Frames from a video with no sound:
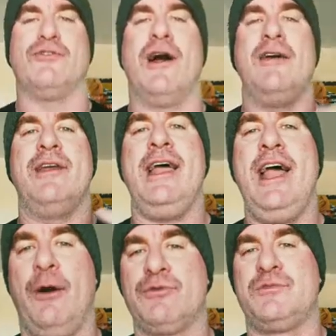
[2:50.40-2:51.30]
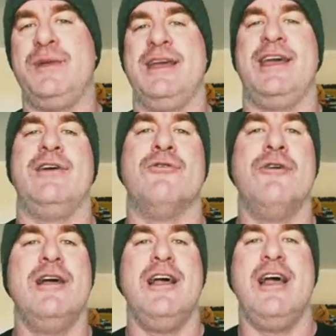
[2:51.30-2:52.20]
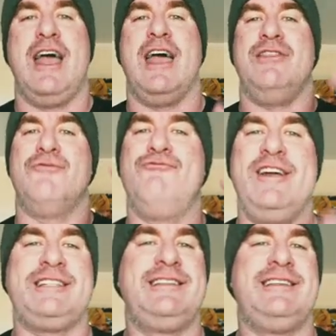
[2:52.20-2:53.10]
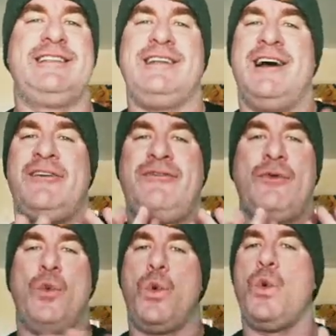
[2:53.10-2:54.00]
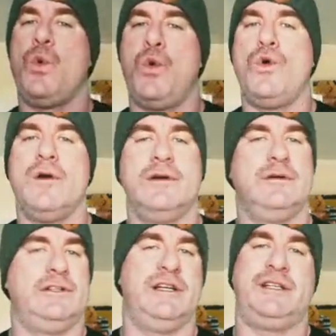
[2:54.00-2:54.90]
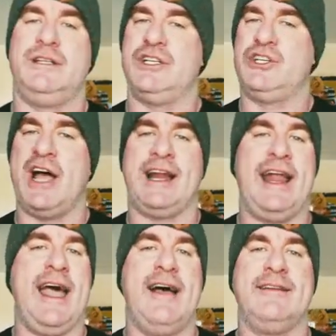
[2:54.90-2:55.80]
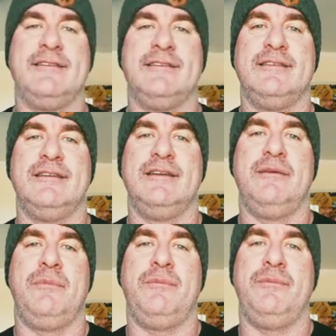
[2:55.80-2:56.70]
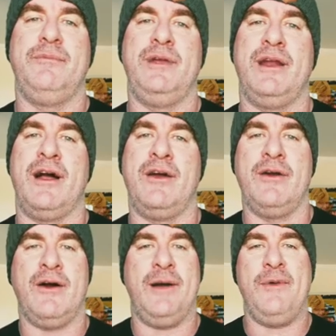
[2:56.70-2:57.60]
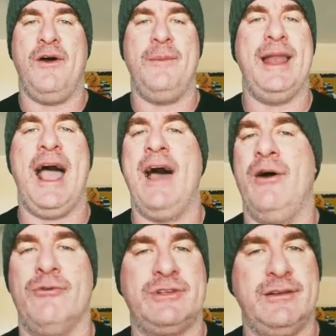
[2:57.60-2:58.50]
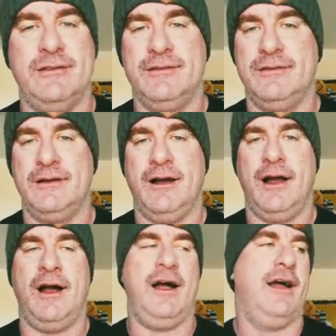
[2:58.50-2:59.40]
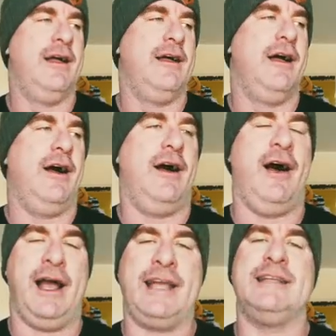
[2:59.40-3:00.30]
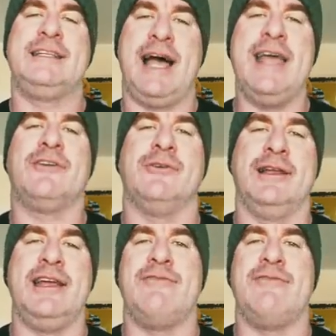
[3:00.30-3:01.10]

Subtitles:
grow, that helps me heal. And the rest of the stuff, just shut it out. You know, I'm an adult. I can take or